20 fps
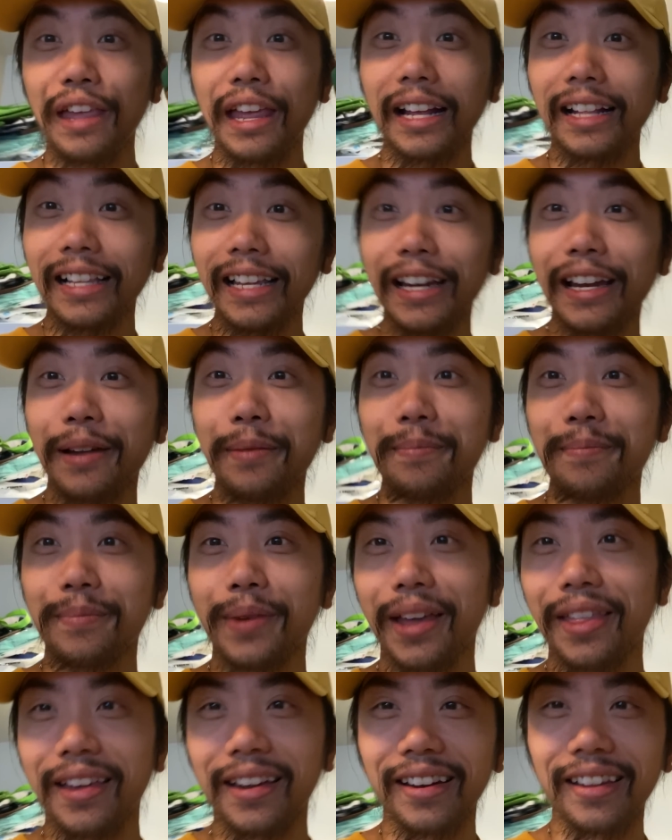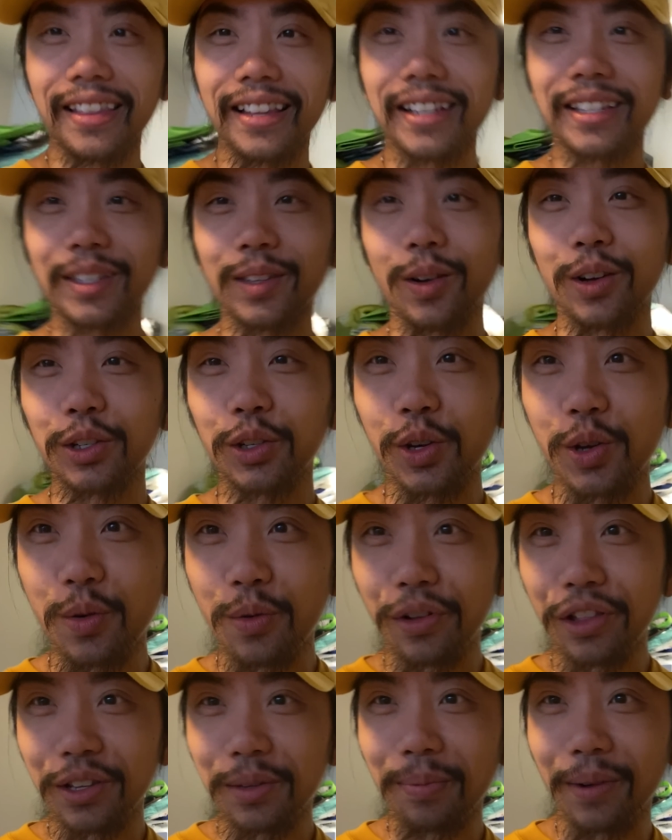clean it by the end of this. So I'll show you
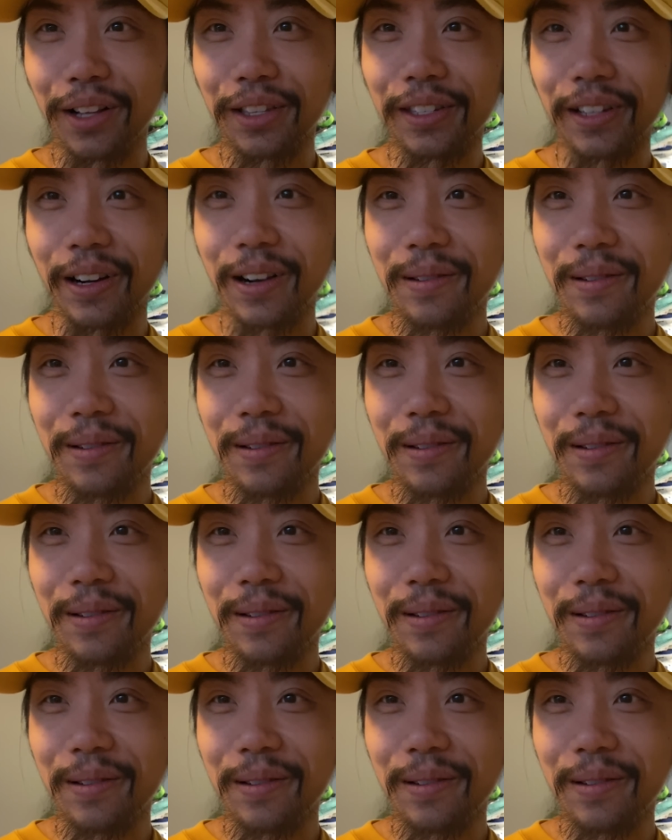where the spots are.